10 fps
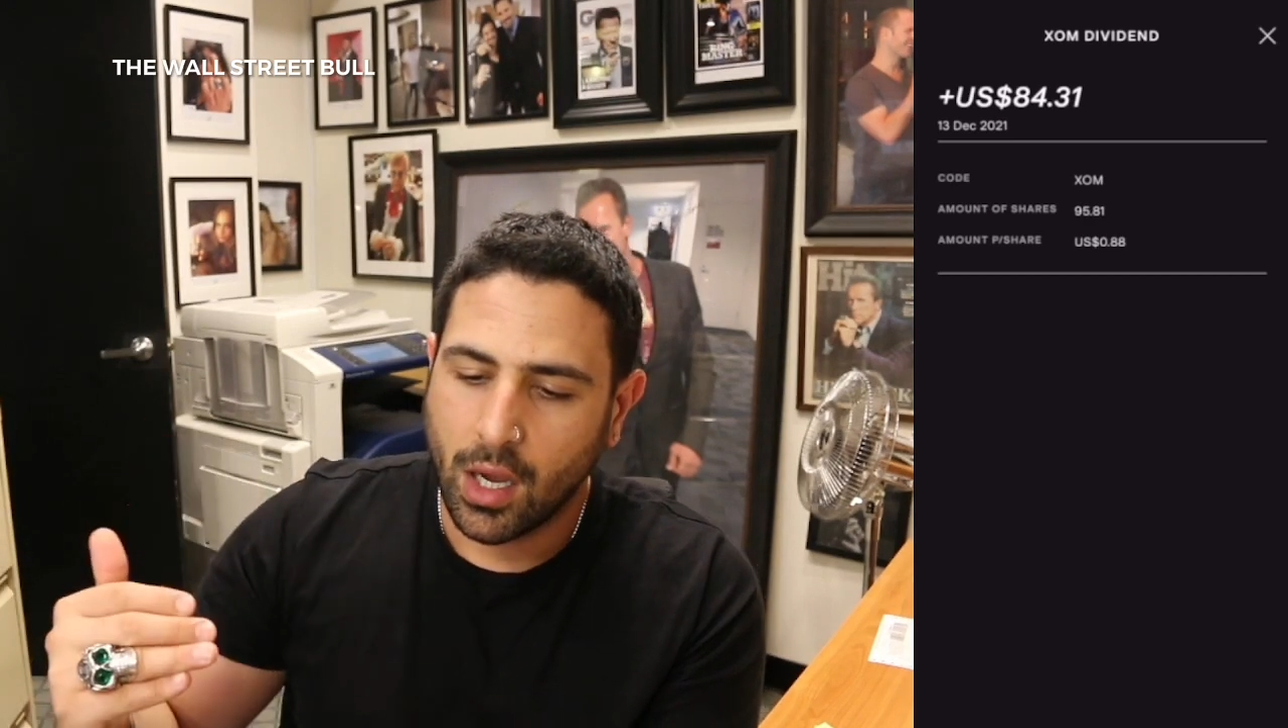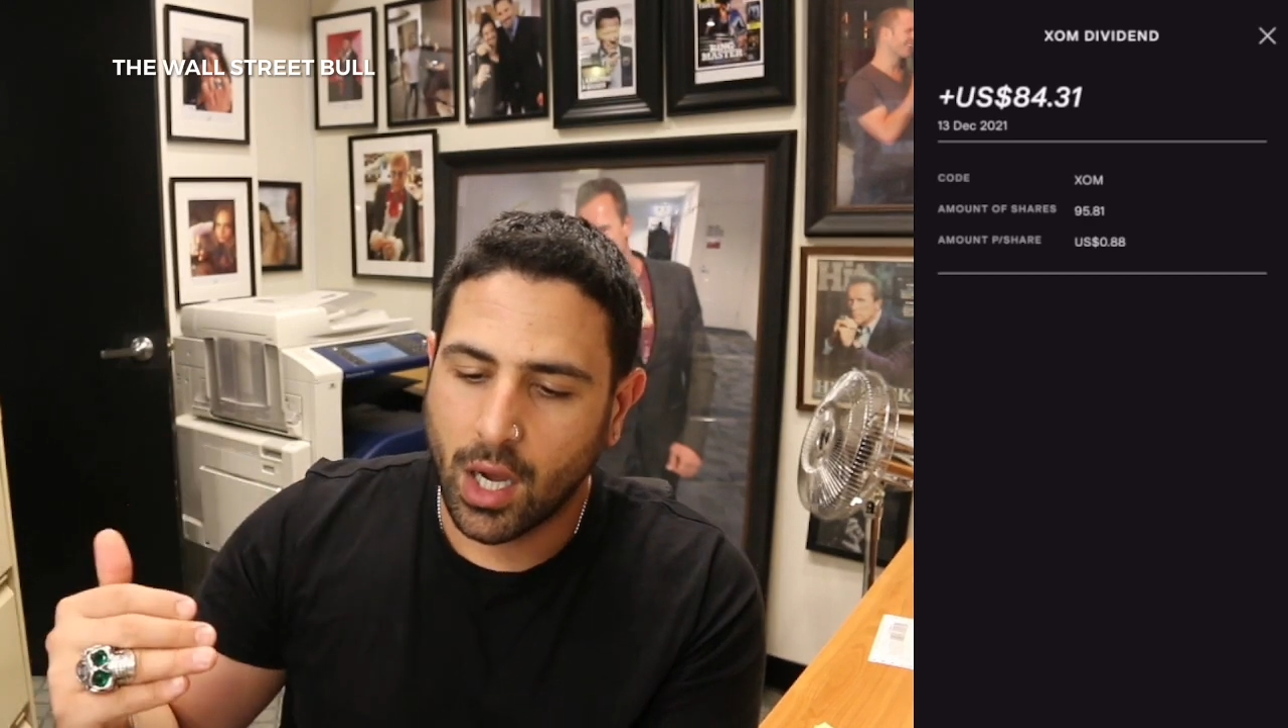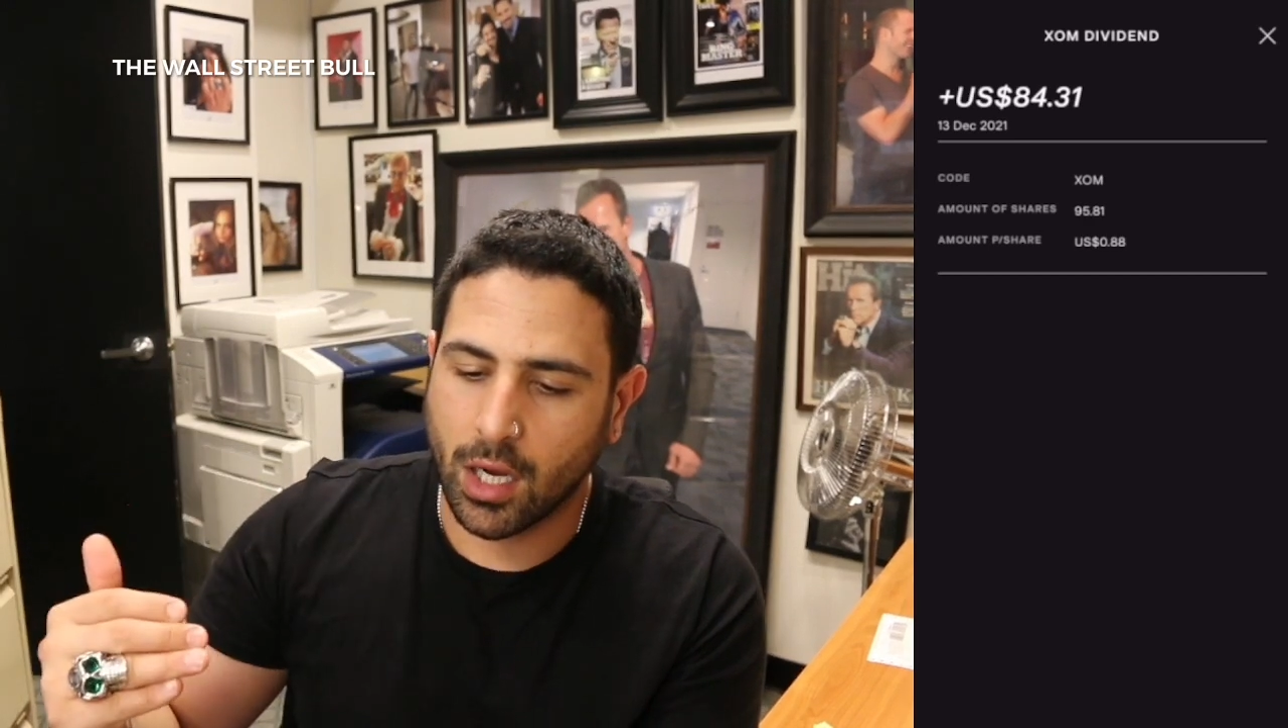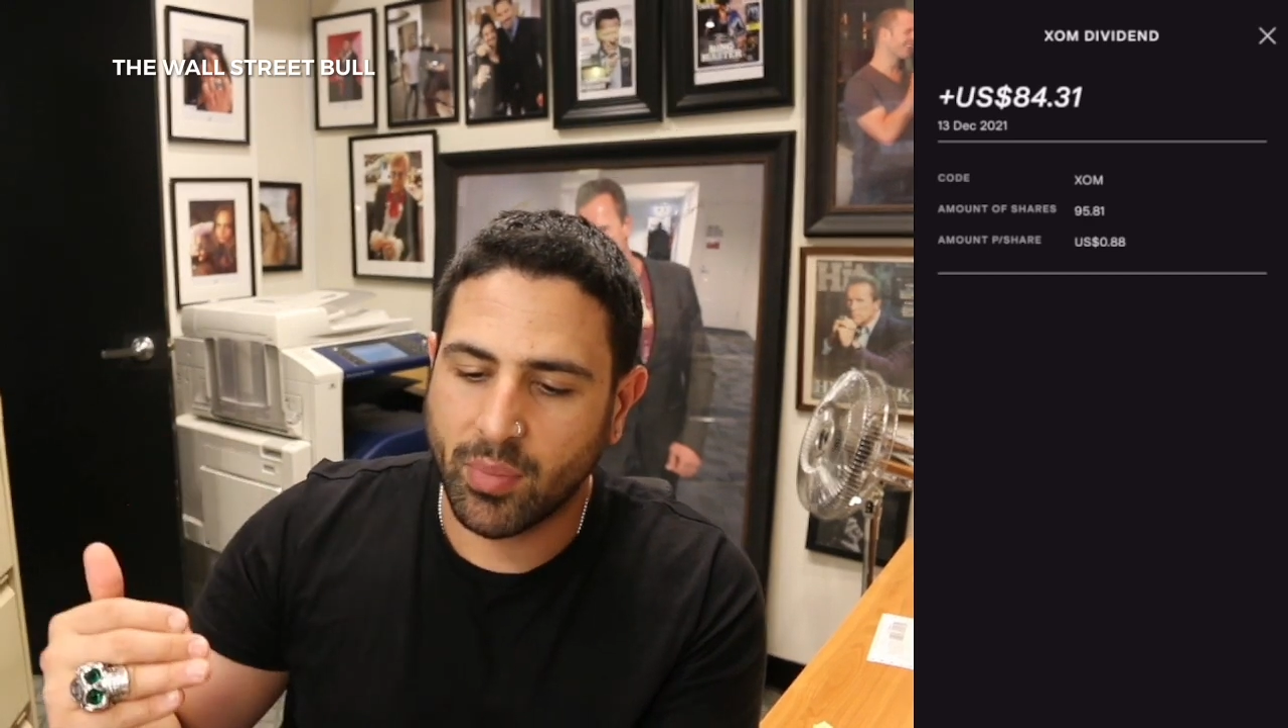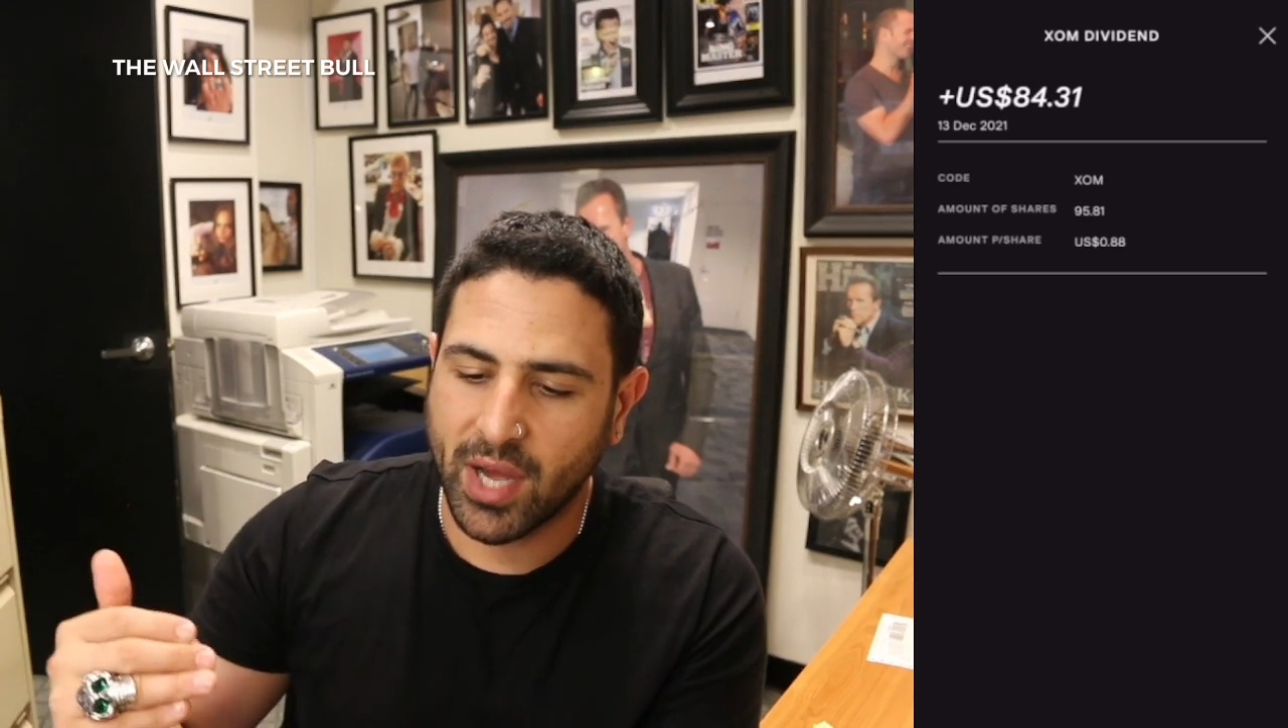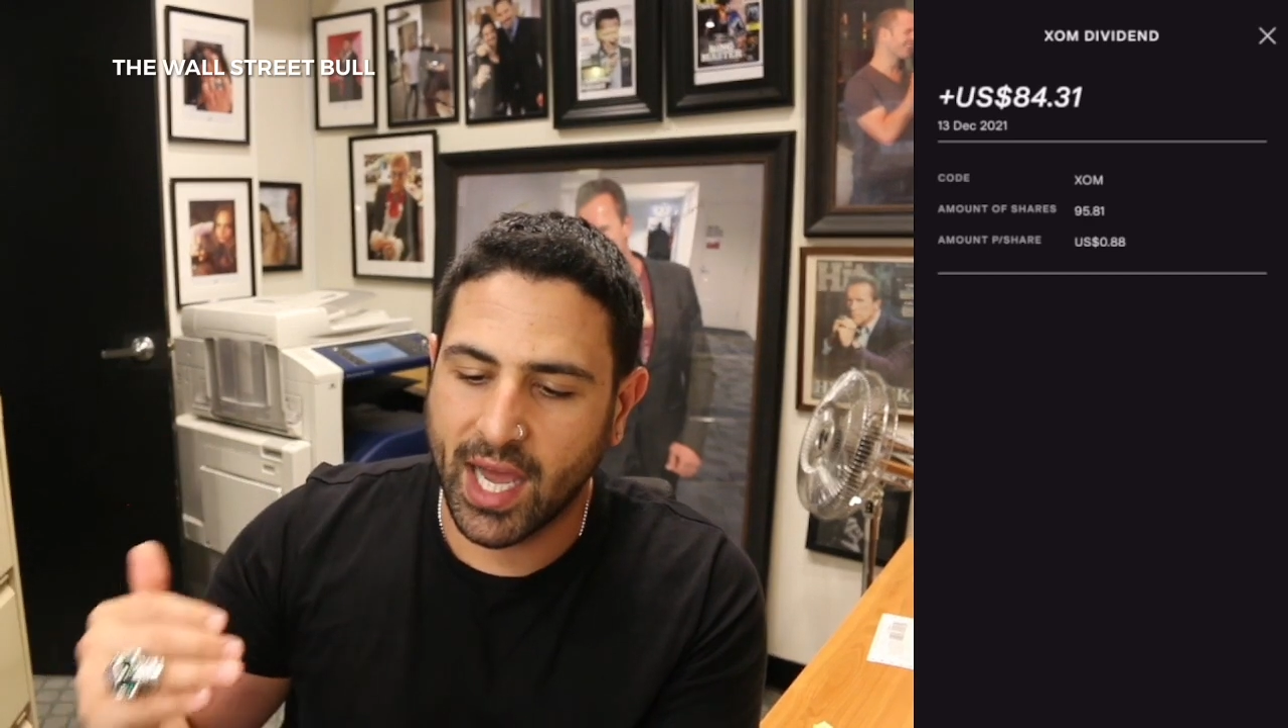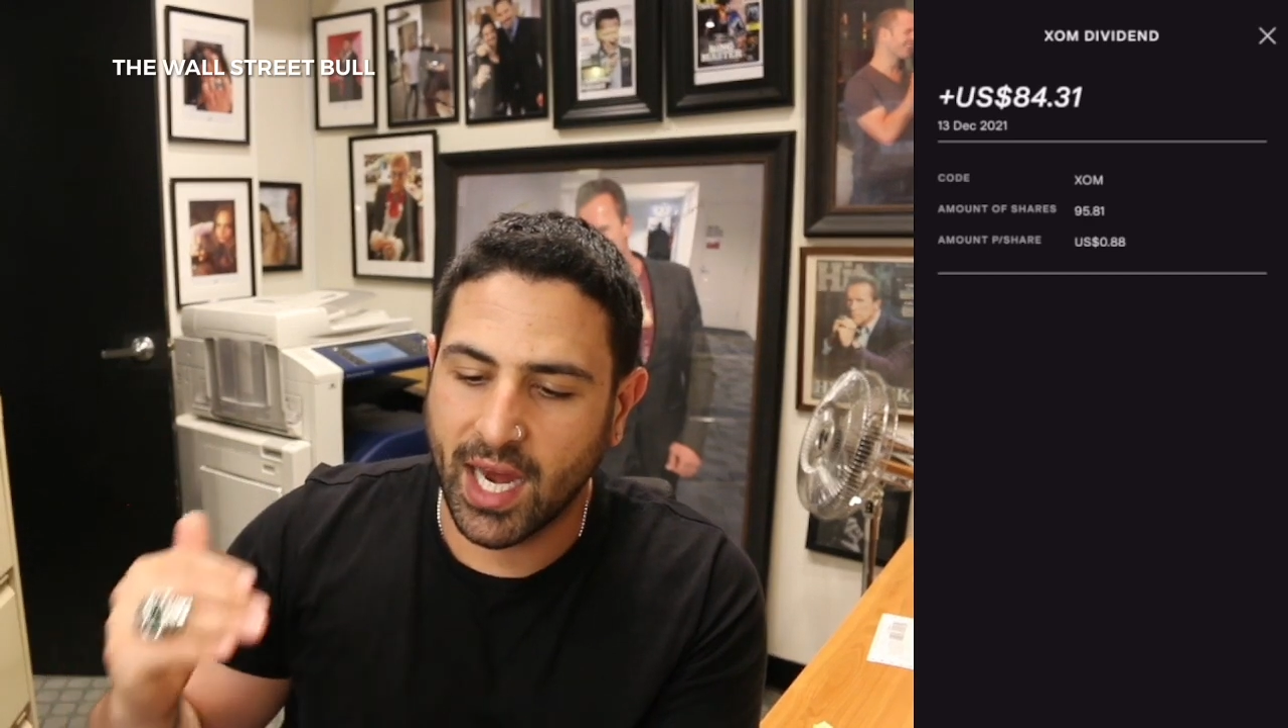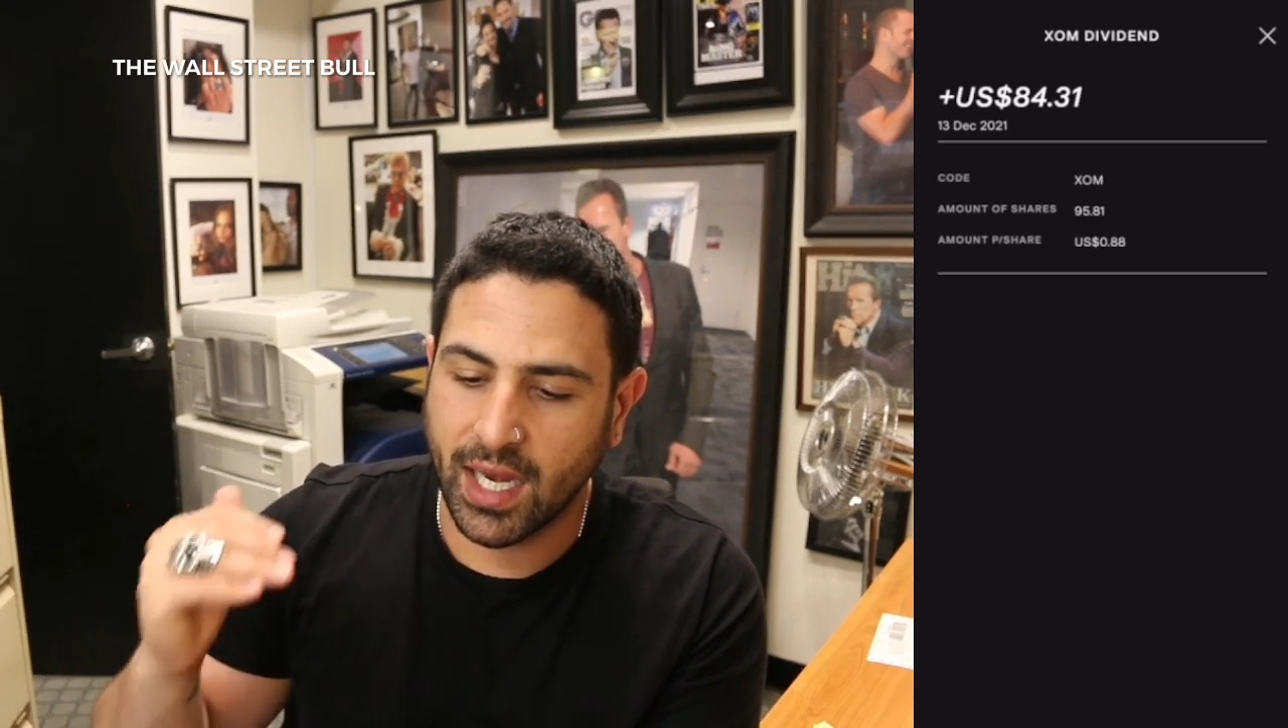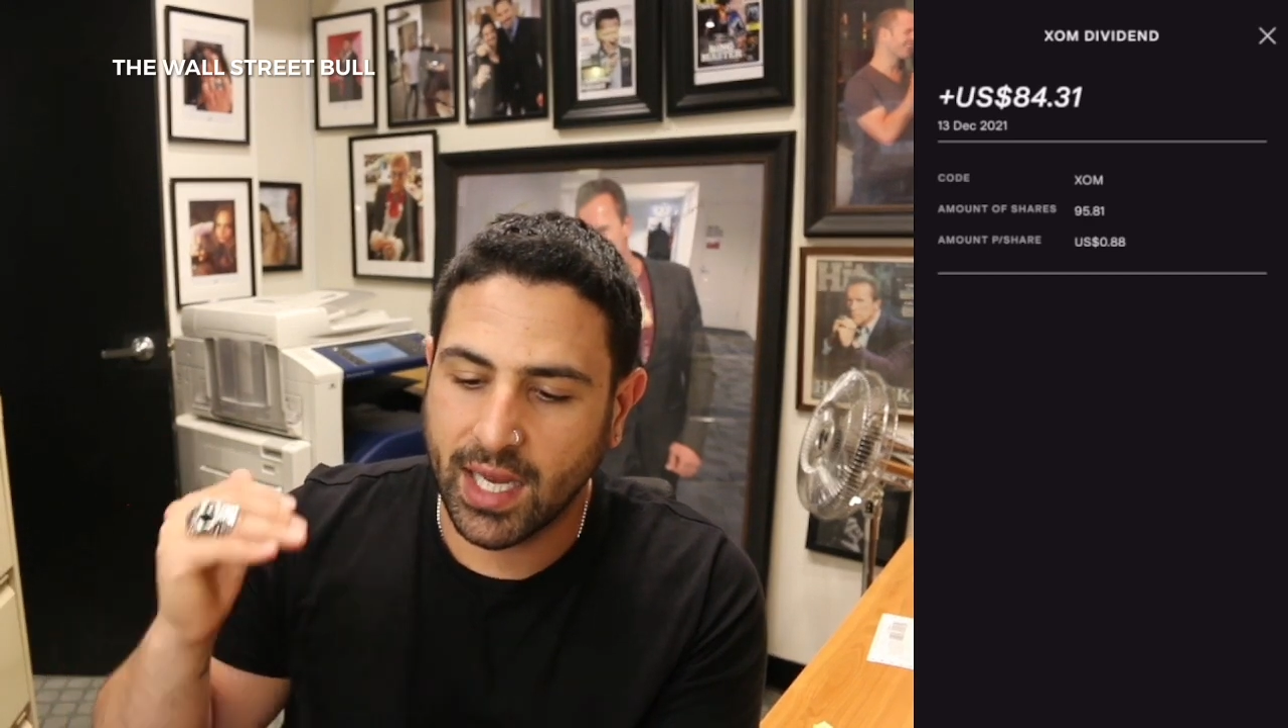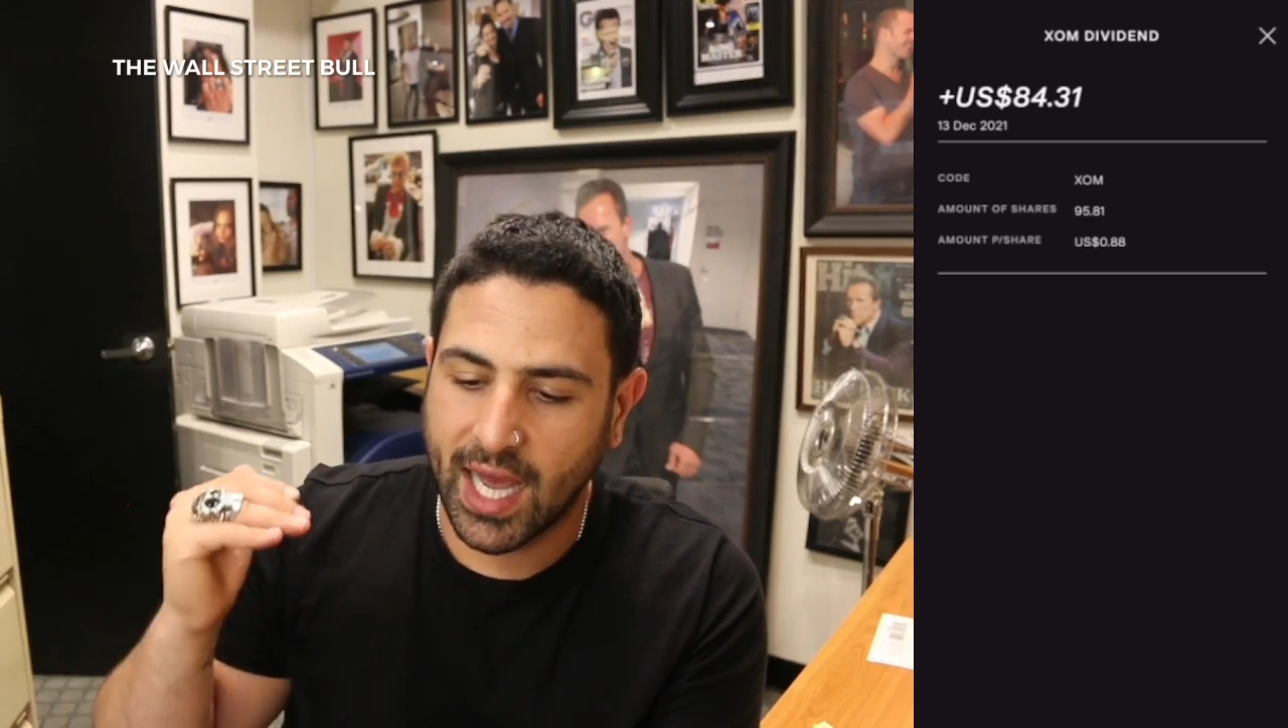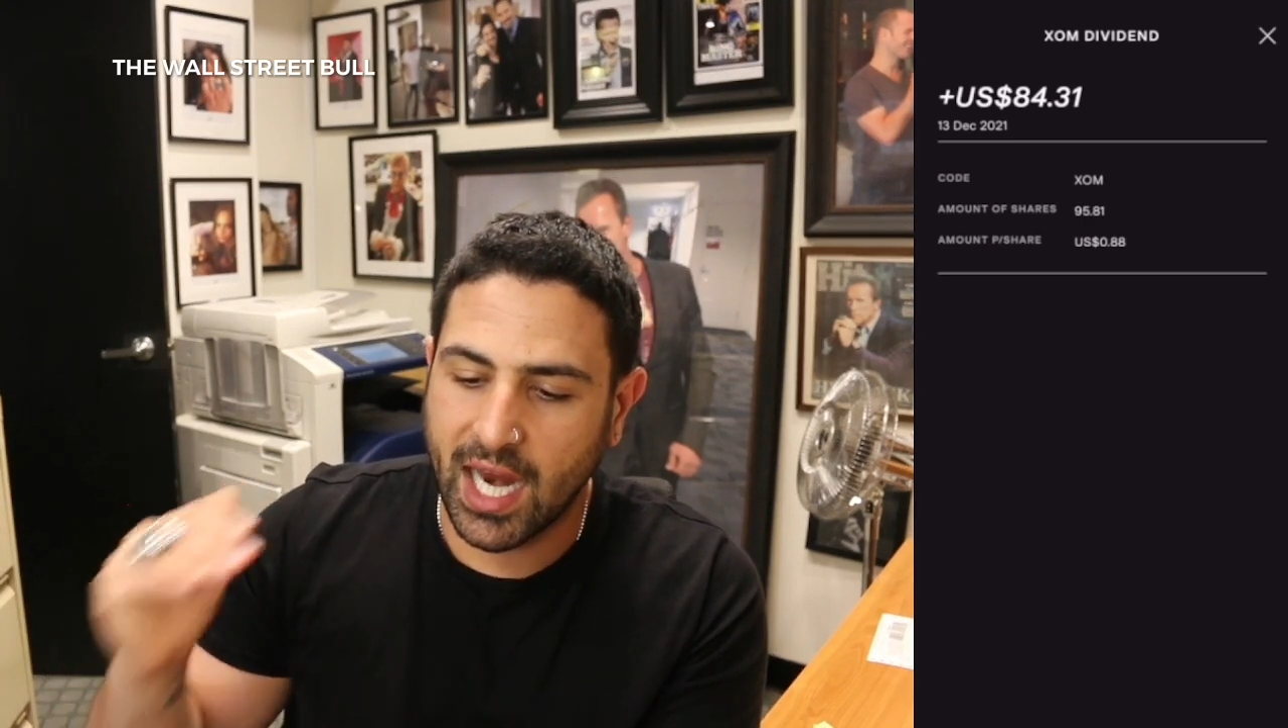I got paid